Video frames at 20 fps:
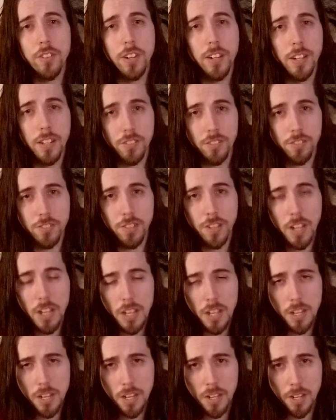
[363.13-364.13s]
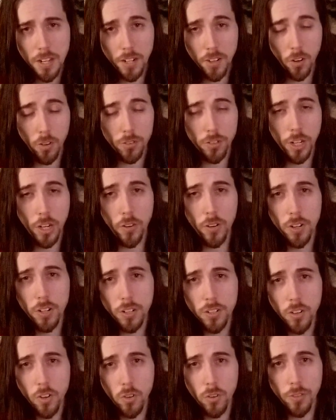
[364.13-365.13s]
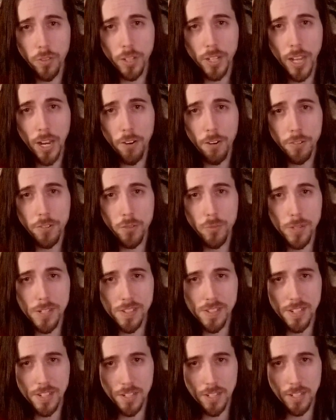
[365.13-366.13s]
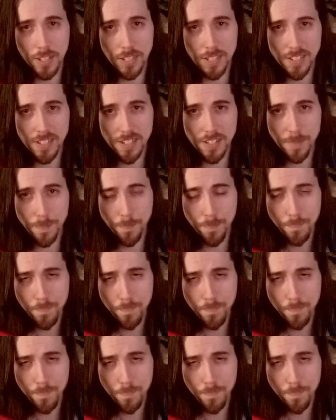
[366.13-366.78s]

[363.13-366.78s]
a list in Alterra called the Characteristic List.